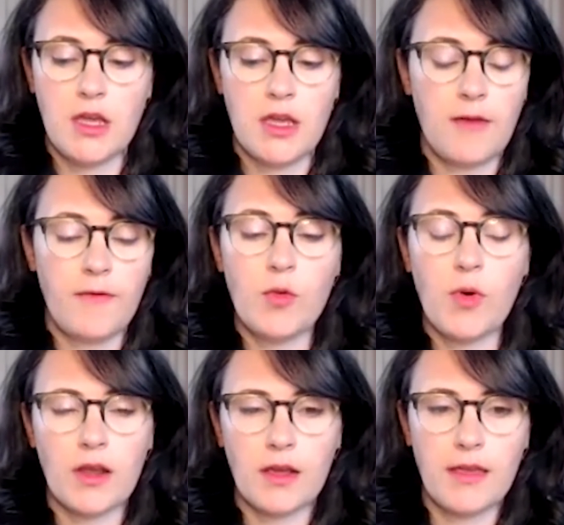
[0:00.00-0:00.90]
if you
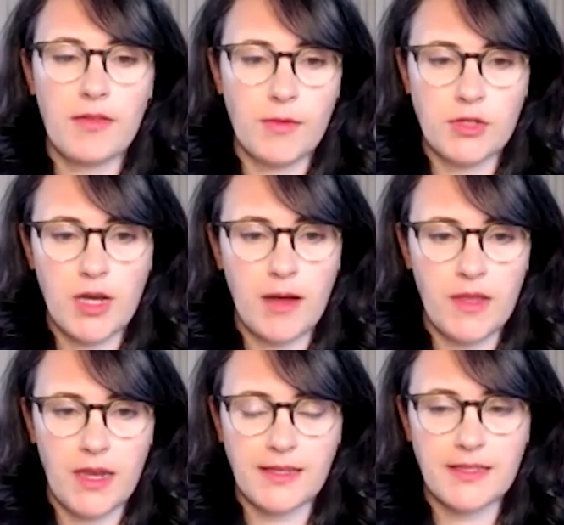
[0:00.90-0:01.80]
want to give them a job the
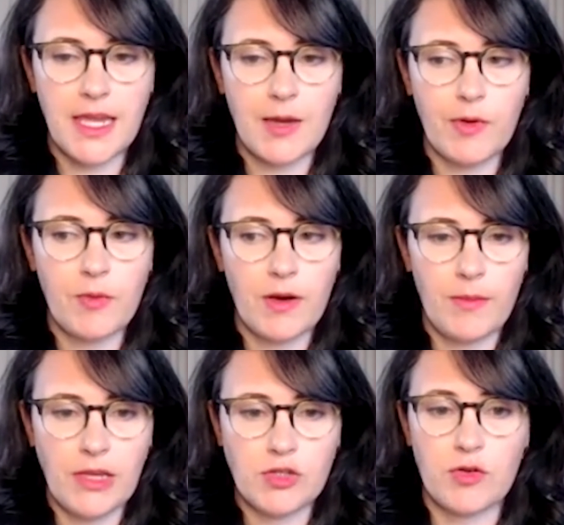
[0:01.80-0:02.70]
next day, we want to
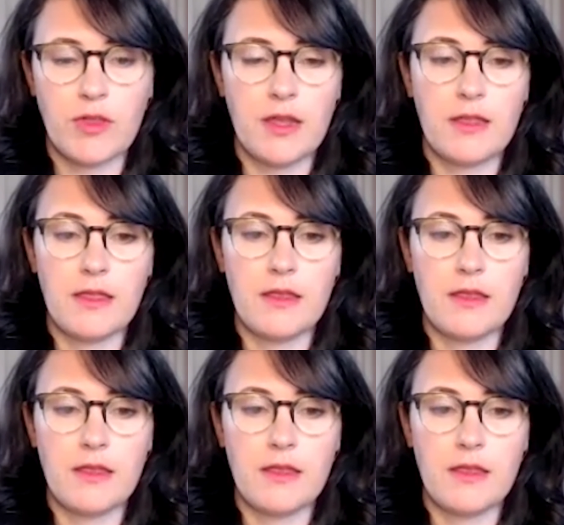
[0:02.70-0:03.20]
make sure that